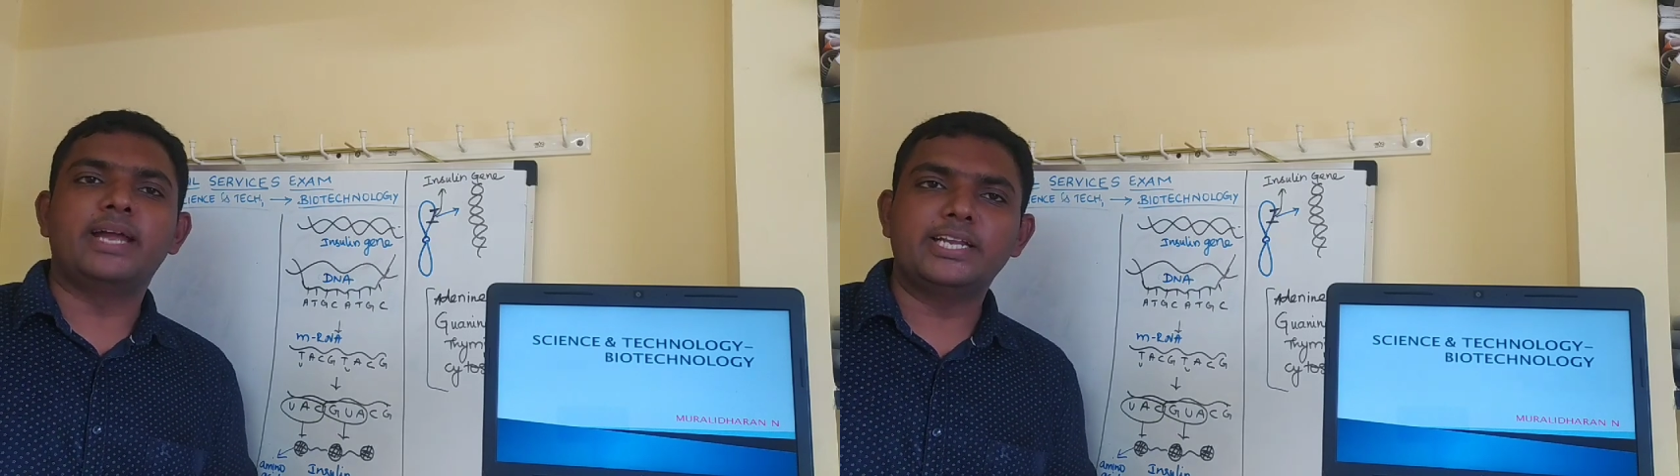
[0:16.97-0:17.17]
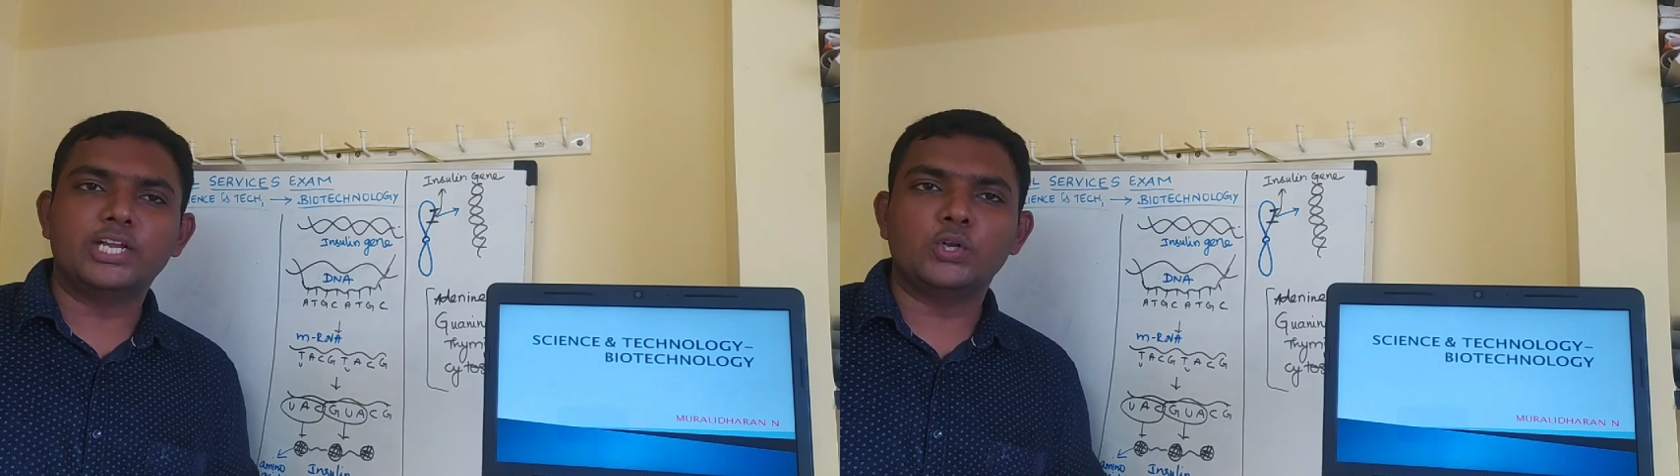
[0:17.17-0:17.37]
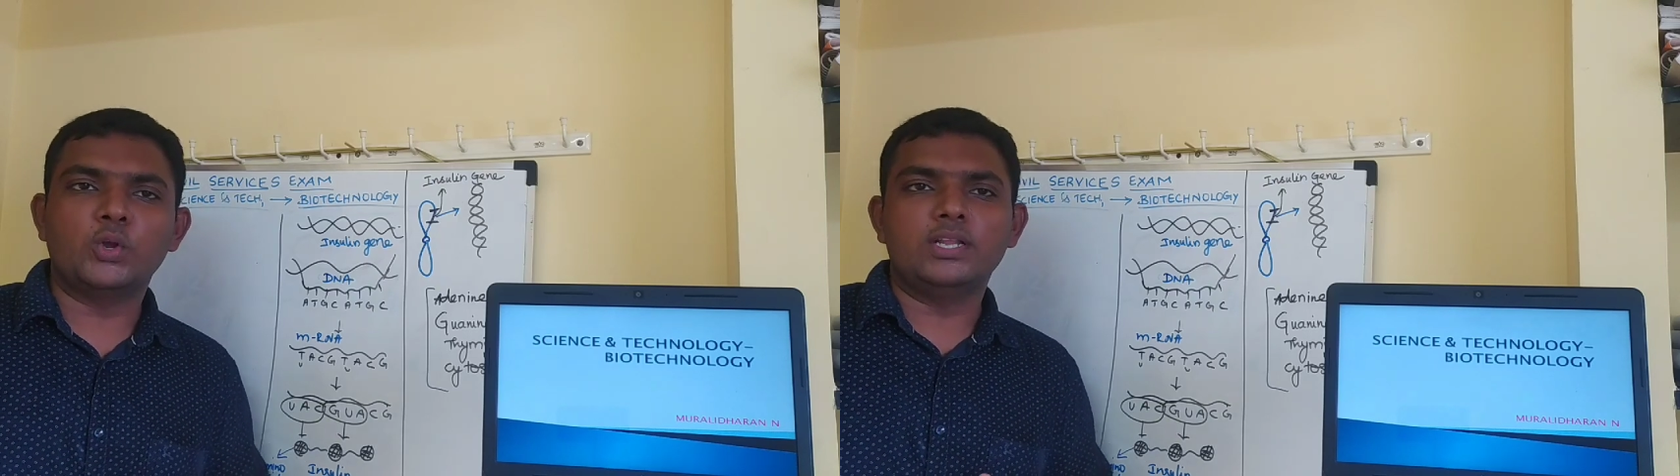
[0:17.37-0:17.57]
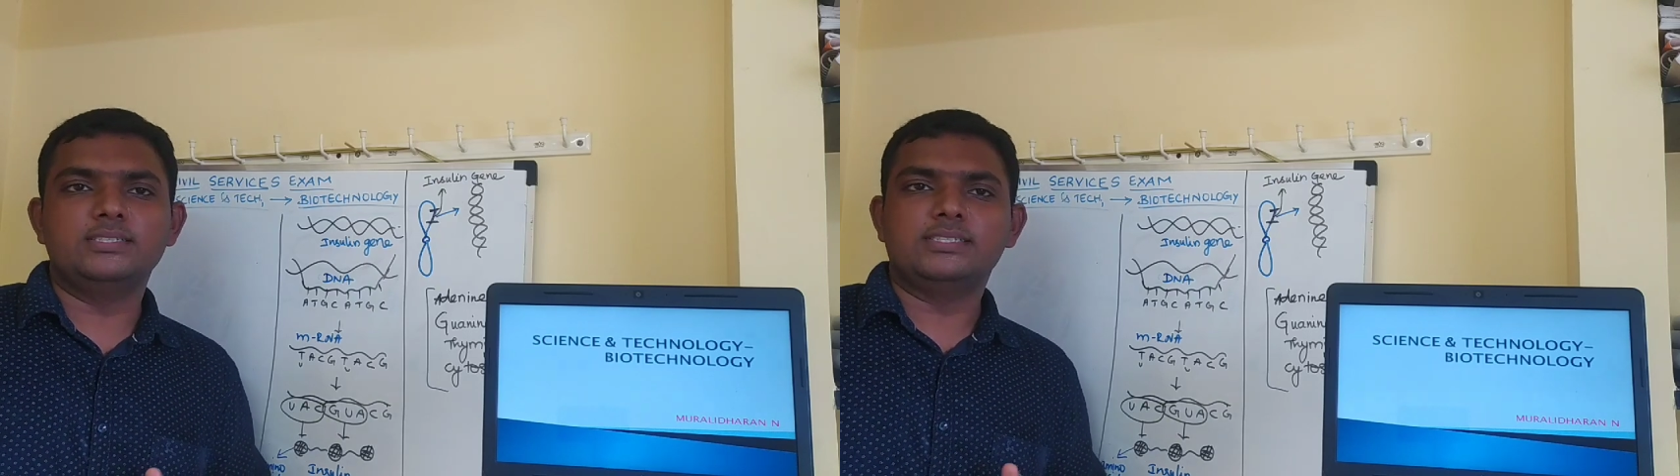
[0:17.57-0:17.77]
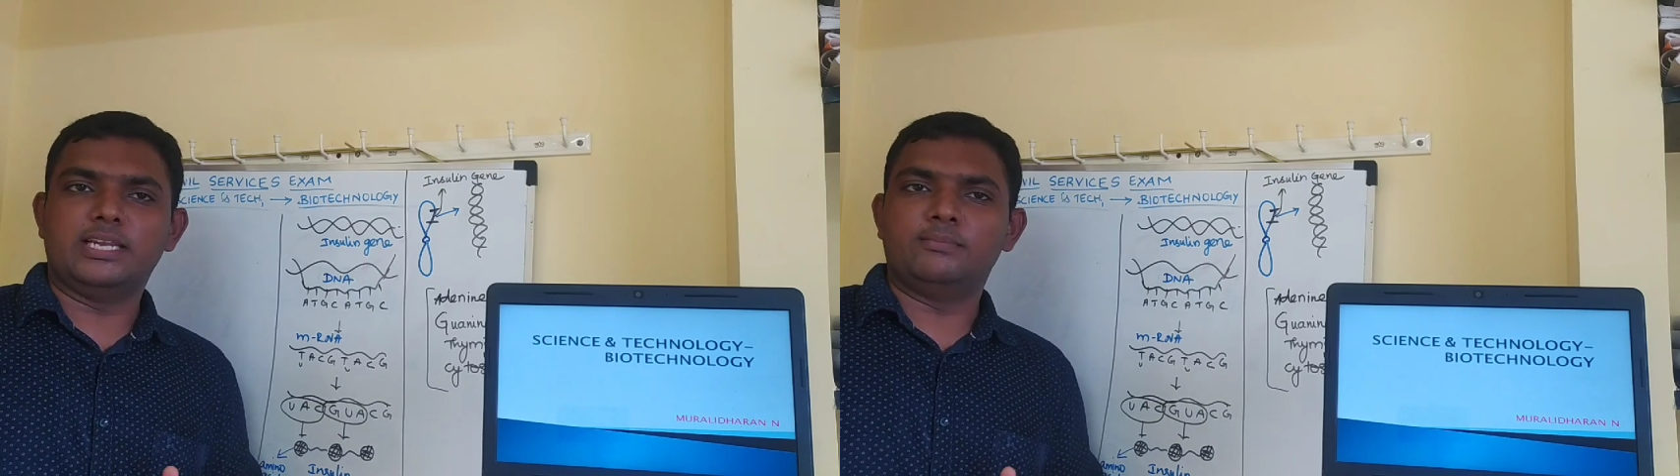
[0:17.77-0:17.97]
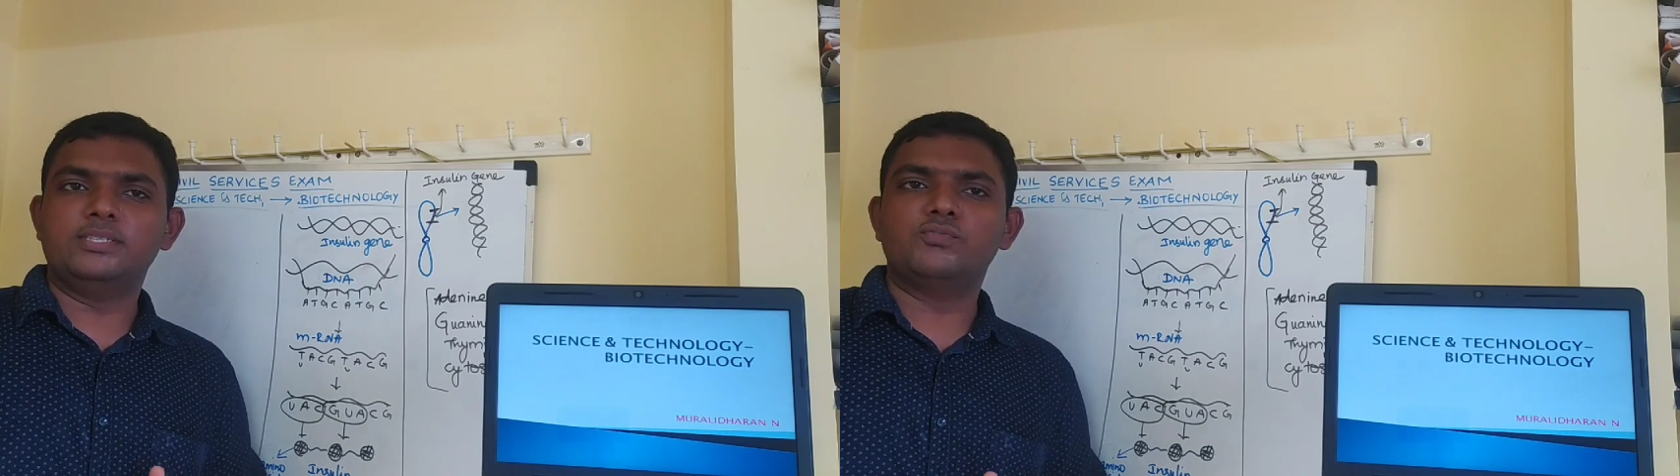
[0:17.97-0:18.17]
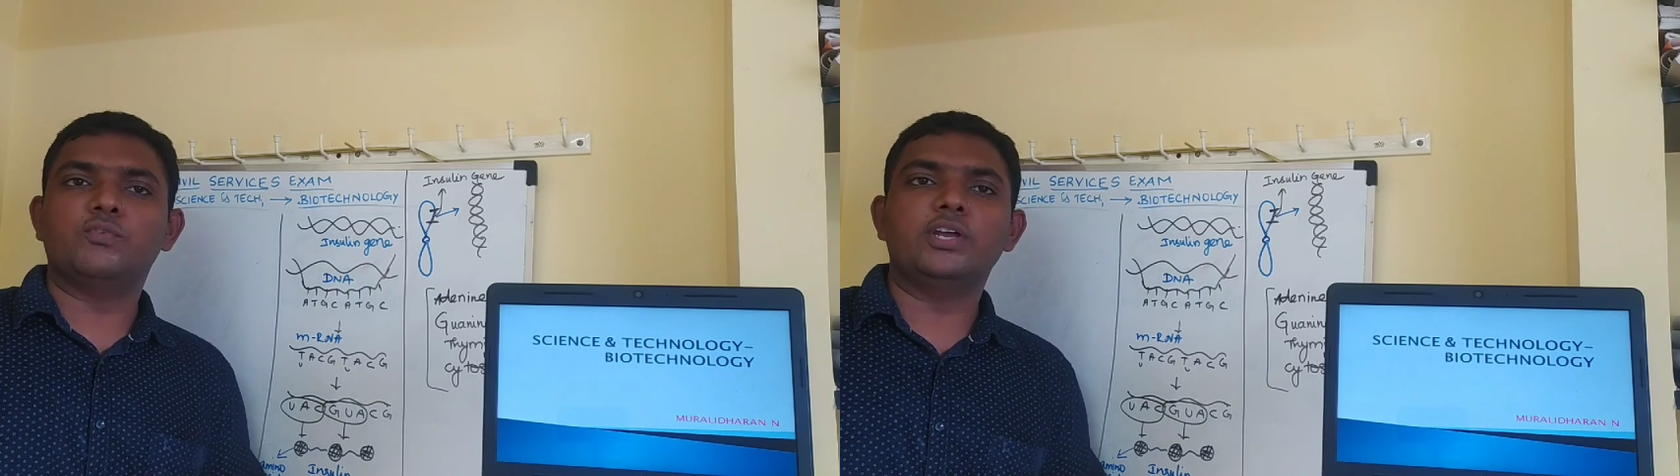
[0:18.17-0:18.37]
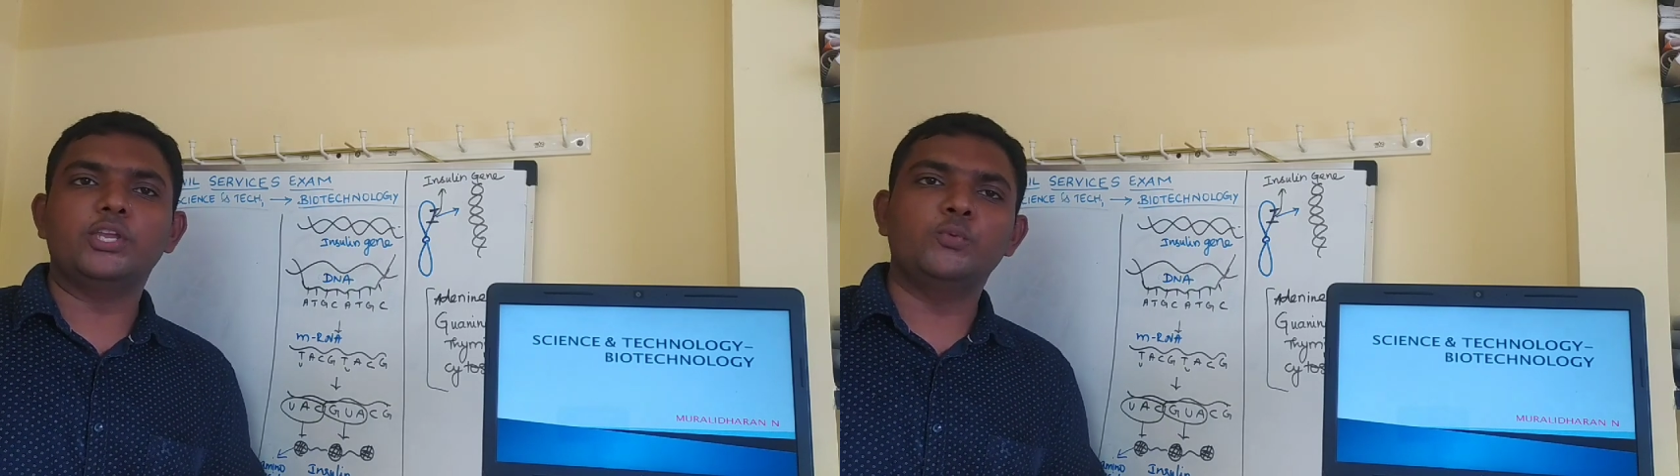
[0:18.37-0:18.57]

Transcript: Biotechnology syllabus for